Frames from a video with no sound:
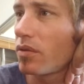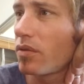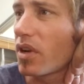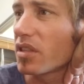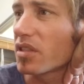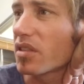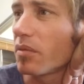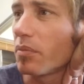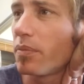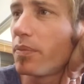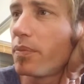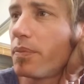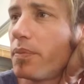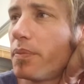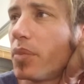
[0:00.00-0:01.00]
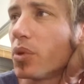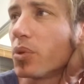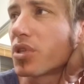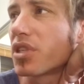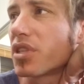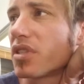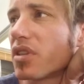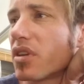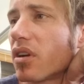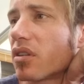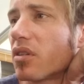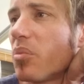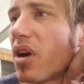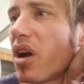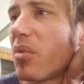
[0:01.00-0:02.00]
find some bullshit to
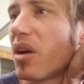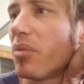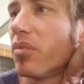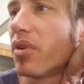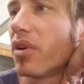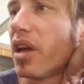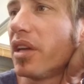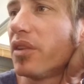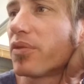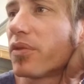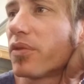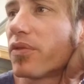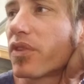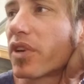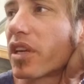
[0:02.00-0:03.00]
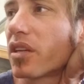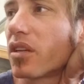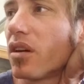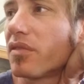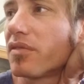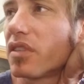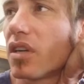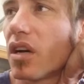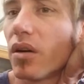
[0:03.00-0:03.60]
occupy my brain for freaking half an